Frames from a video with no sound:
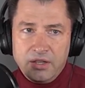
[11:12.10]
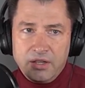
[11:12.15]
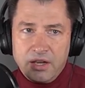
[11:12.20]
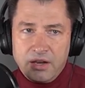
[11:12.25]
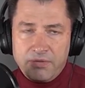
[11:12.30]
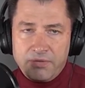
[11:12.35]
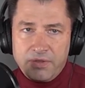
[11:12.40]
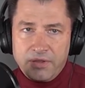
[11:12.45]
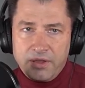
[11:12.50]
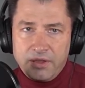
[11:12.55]

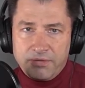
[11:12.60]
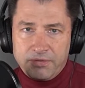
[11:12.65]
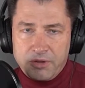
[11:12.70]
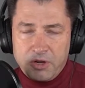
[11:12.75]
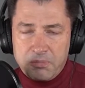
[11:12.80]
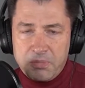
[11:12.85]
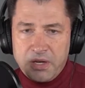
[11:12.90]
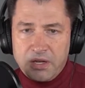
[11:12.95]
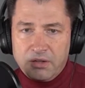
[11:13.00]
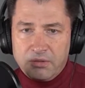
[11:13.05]
if there
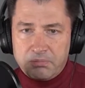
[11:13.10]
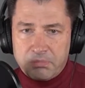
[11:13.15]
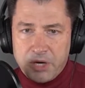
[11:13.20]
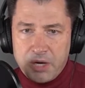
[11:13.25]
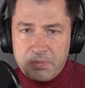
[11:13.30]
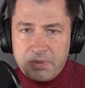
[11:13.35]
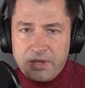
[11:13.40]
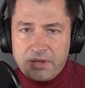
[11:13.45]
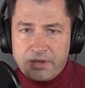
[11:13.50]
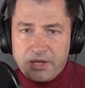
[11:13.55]
had been
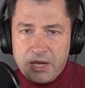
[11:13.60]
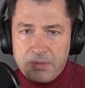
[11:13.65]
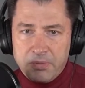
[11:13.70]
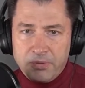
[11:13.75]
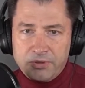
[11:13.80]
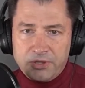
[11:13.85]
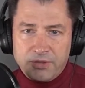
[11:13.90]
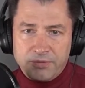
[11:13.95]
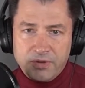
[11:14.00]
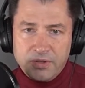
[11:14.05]
probably a couple
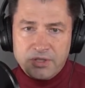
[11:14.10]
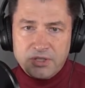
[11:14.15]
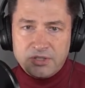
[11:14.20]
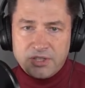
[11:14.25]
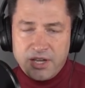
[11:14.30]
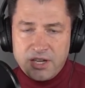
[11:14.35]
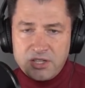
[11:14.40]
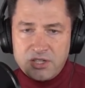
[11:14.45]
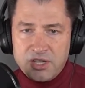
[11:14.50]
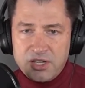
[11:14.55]
of different
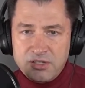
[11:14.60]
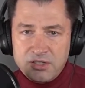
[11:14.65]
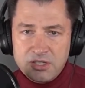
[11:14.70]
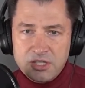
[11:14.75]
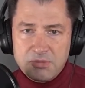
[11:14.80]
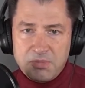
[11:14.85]
design changes,